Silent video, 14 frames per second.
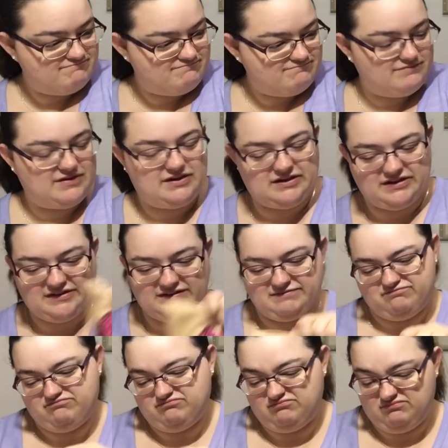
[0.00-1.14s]
because
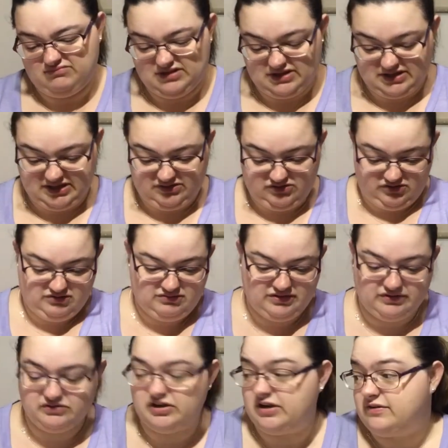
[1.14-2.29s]
I do
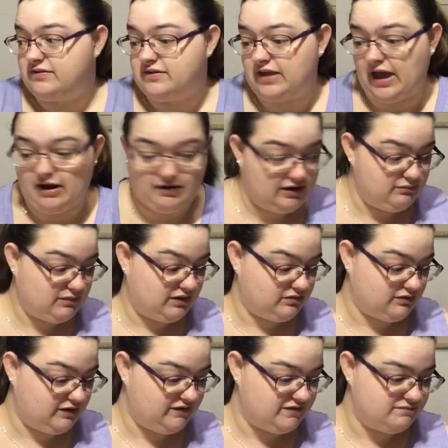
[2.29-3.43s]
sometimes carry my
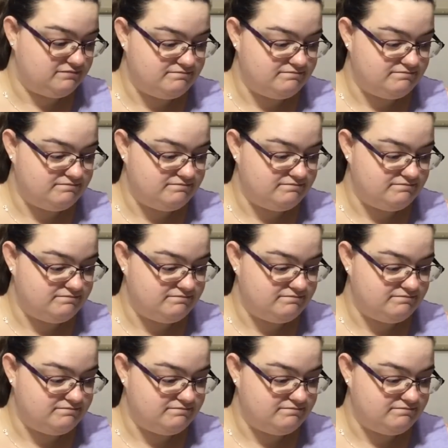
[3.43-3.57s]
threads,